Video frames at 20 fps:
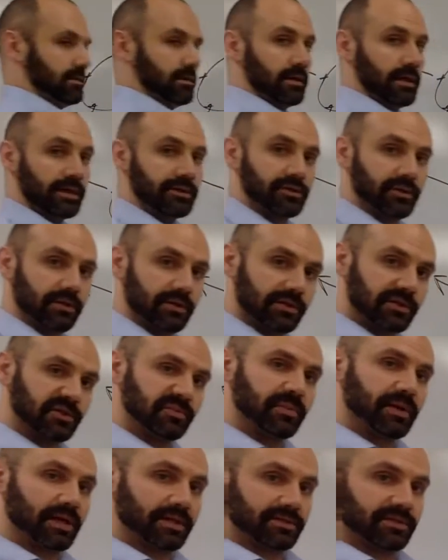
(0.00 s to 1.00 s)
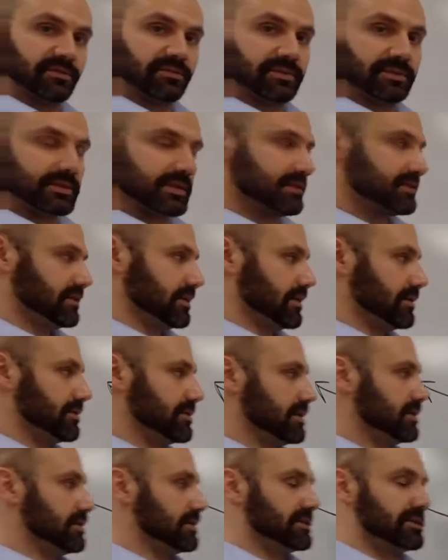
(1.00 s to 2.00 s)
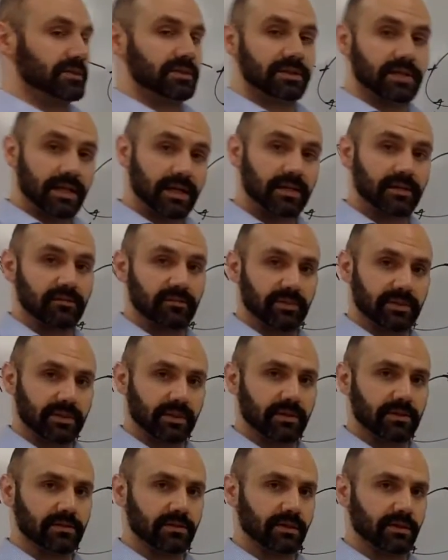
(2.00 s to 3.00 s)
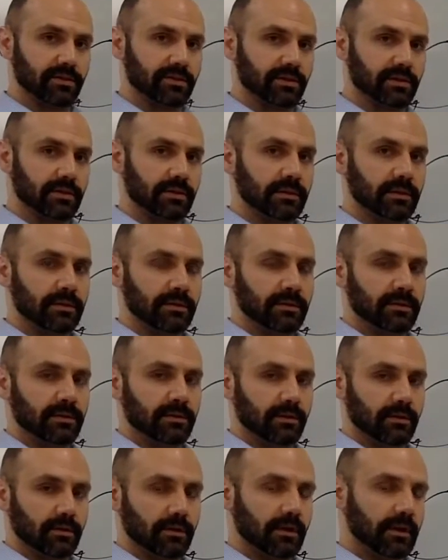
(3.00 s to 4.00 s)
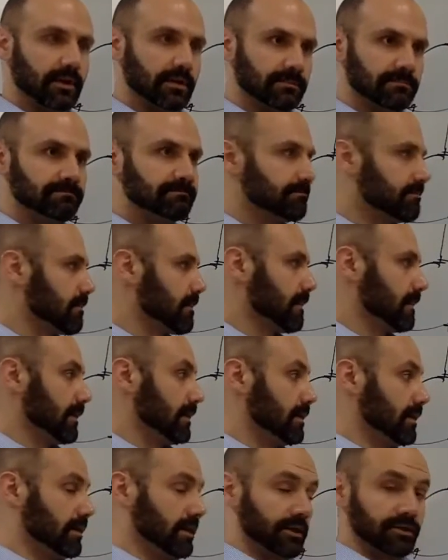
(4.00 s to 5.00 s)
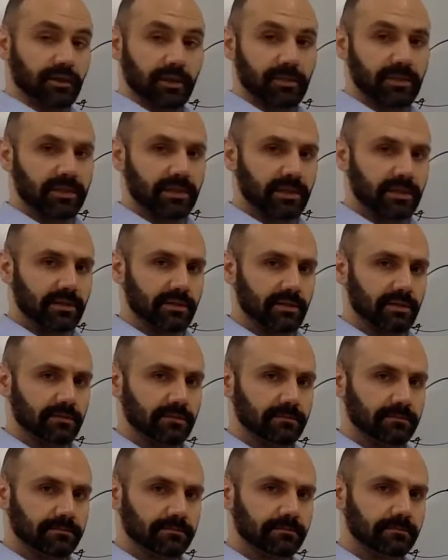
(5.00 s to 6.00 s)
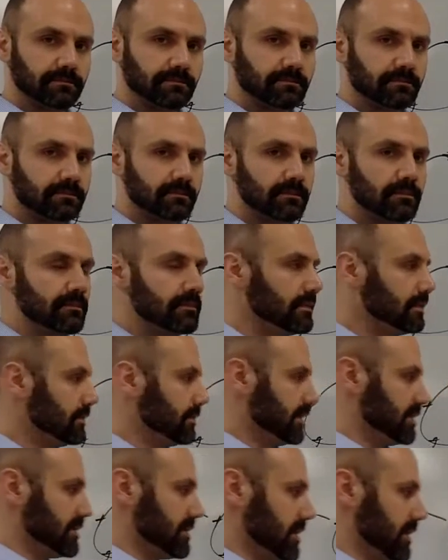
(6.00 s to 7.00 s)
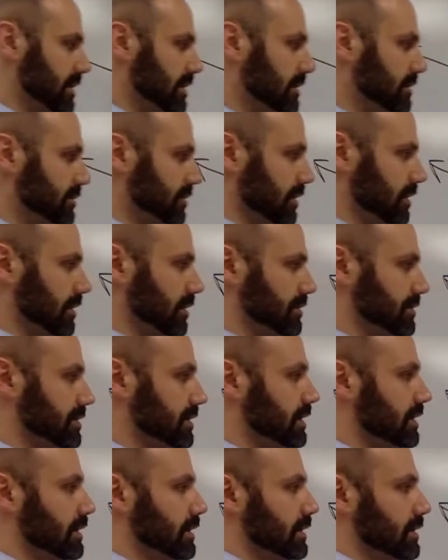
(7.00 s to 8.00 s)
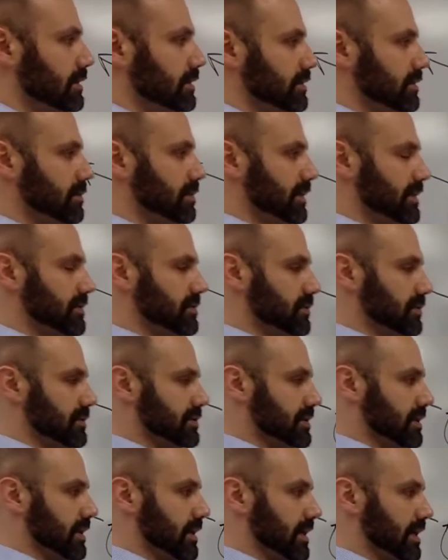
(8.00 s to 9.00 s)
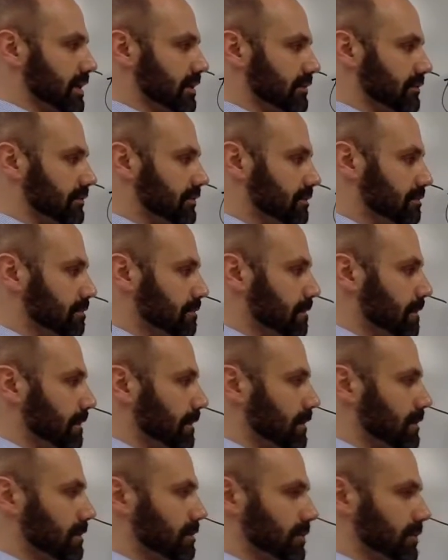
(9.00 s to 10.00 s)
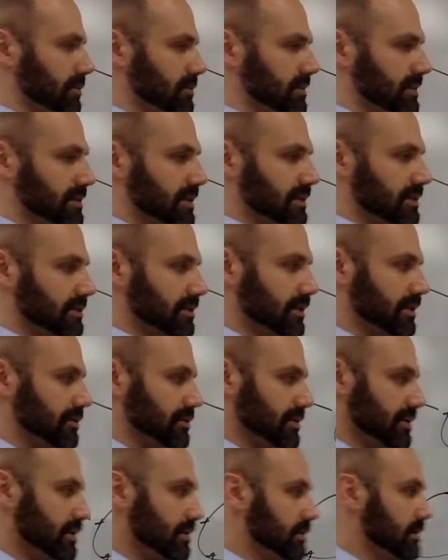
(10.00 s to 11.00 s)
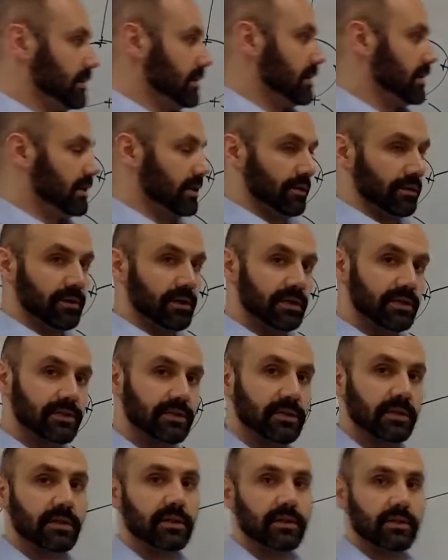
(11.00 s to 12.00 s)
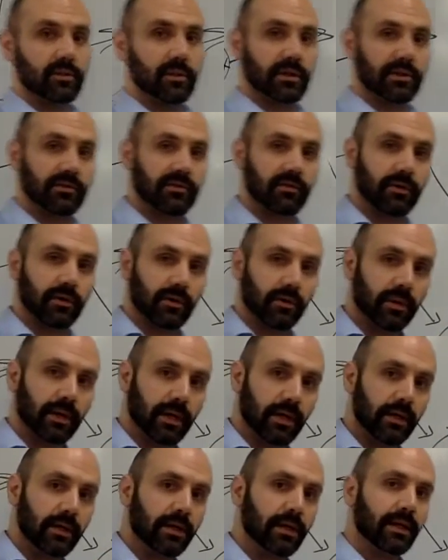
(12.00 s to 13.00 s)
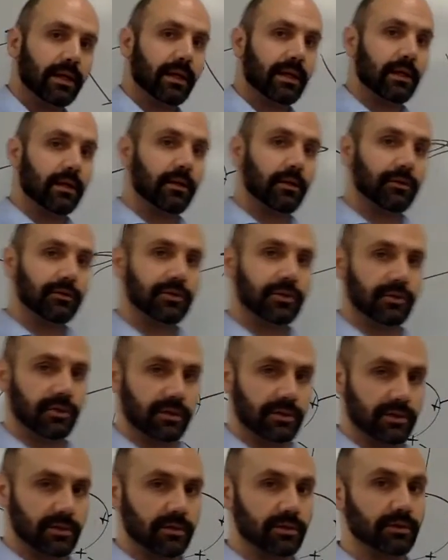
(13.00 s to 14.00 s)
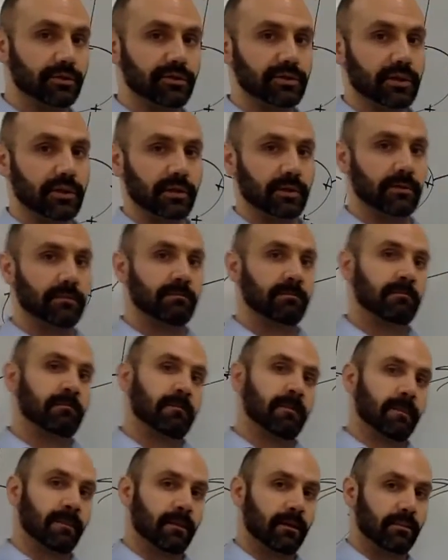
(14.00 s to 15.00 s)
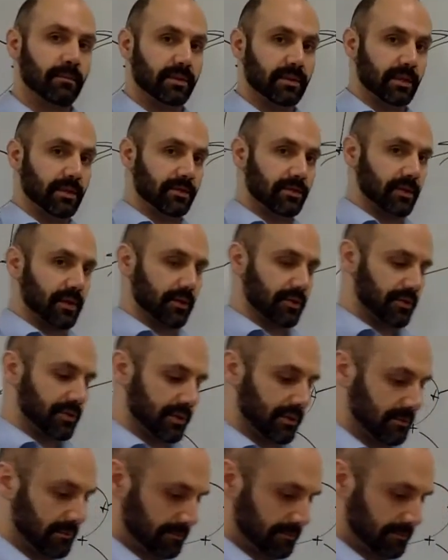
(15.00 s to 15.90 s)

And actually, this is positive potential energy. This is negative potential energy, or electric potential. Because any charge, the place where it's going to have the most potential energy near this is when it's far away. Getting closer, it's losing potential energy.